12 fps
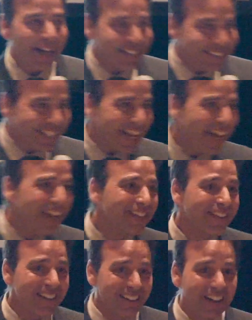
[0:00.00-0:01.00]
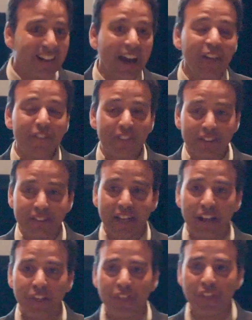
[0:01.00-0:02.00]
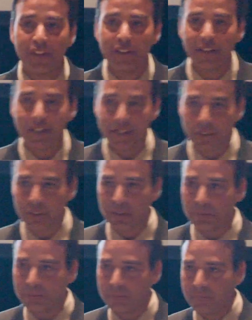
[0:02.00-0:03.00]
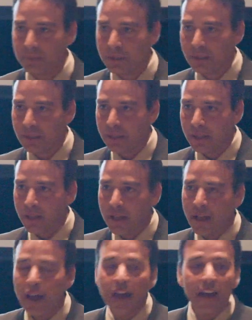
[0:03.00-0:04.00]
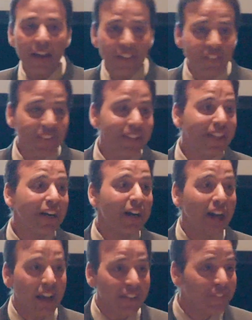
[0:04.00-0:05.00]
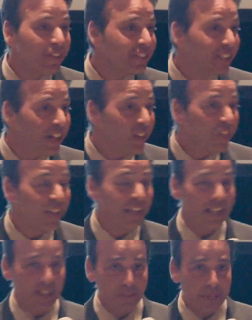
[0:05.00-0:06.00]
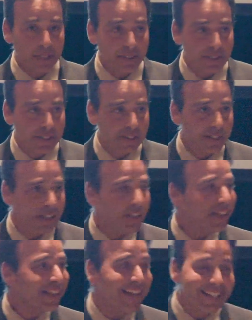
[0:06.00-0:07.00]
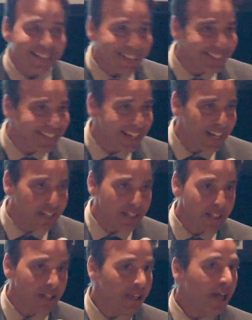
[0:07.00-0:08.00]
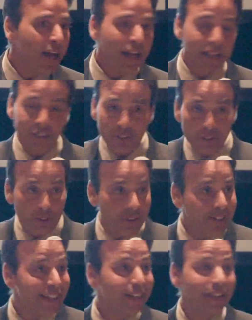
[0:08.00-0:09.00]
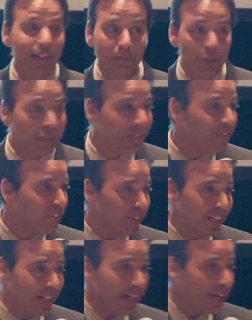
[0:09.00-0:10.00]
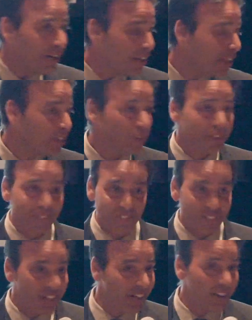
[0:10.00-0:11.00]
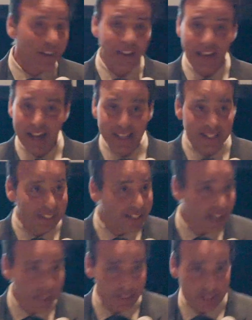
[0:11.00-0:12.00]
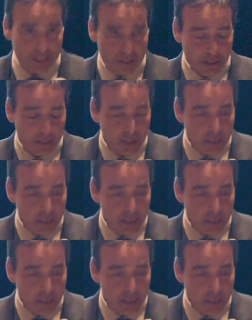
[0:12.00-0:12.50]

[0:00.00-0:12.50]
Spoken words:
A 10 is a life or death issue. If it's life or death and imminent, that's a 10, and your stress system should freak out, and you should figure out how to get out of there.